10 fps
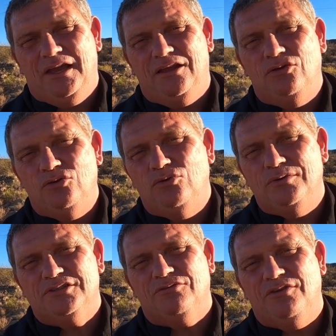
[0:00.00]
and who
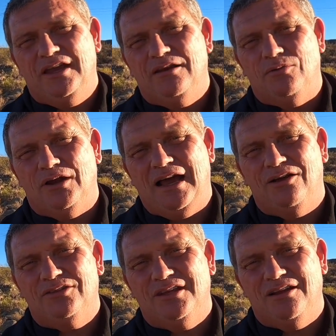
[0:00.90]
was available
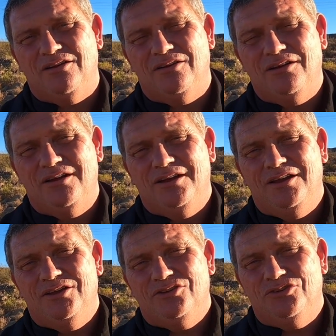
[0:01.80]
out there
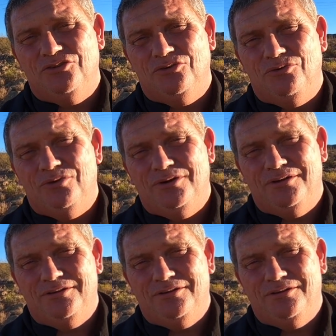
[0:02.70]
to